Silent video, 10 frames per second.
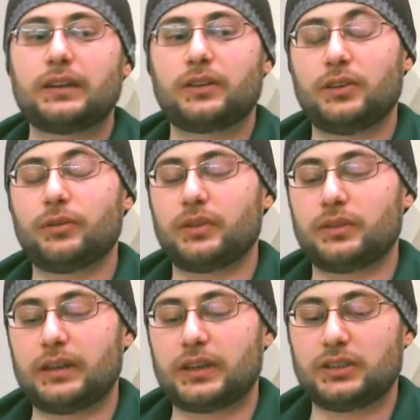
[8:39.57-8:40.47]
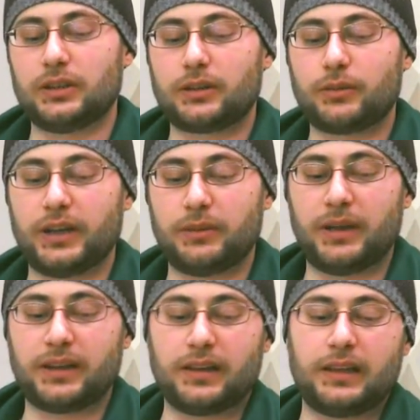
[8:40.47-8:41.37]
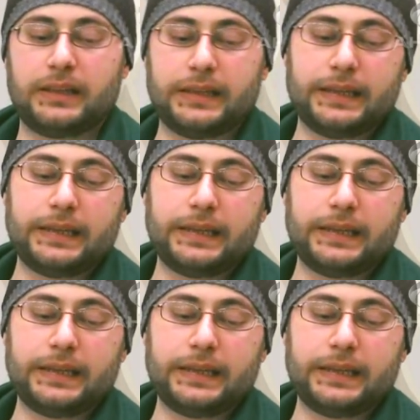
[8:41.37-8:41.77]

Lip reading: because he was actually a quite bad guy.